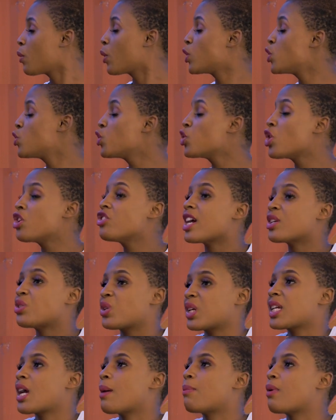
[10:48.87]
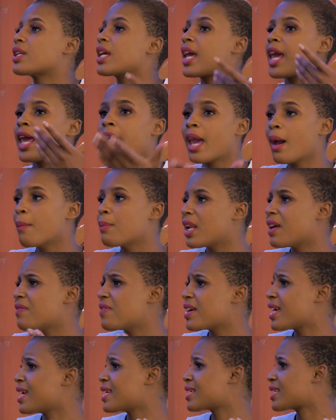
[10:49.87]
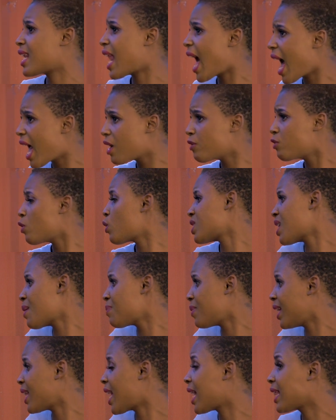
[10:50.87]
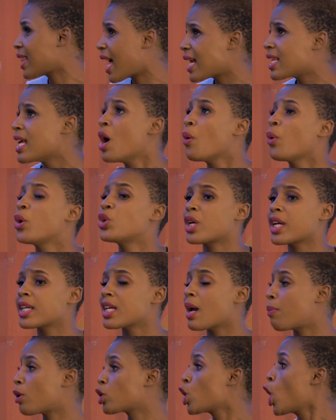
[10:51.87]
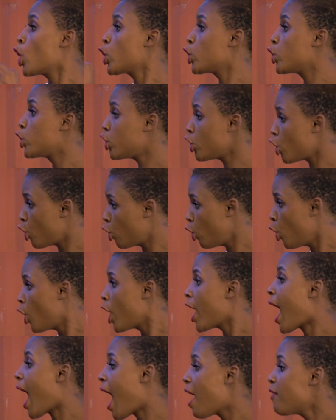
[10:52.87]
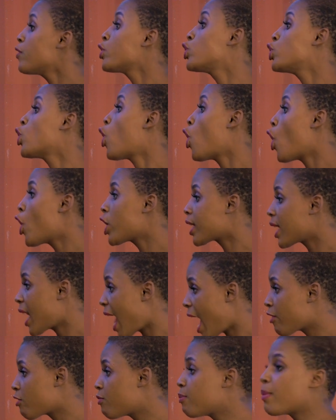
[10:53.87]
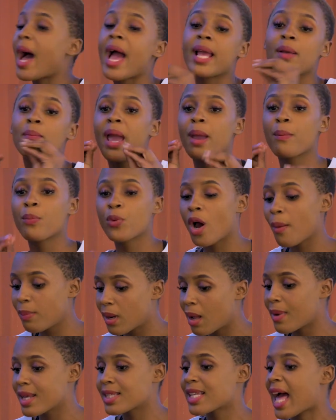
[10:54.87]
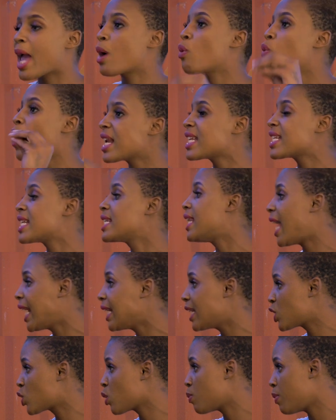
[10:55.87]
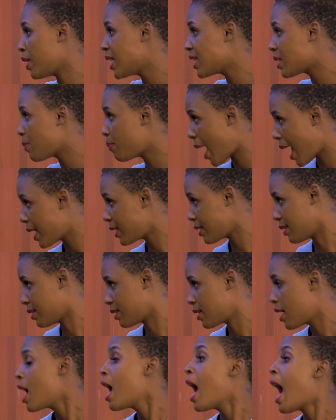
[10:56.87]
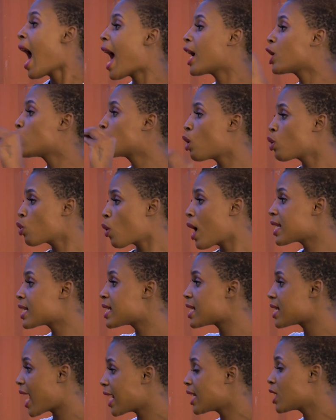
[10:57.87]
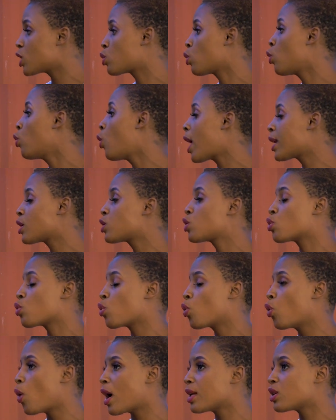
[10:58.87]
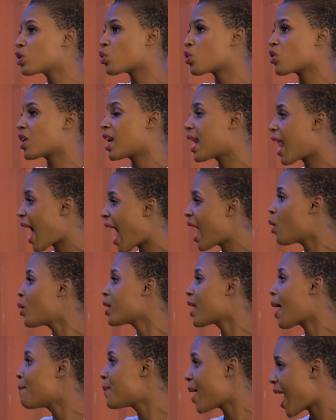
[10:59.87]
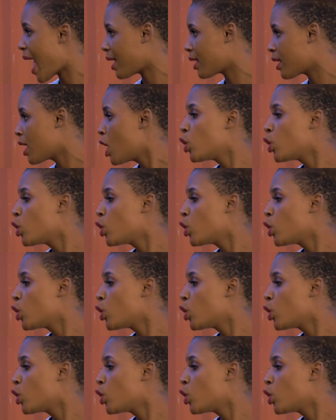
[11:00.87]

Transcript: We're not just talking about him living his life or something like that. We're talking about you having your own life. My problem is I want ladies to be independent. I don't want ladies who wants to rely on a man.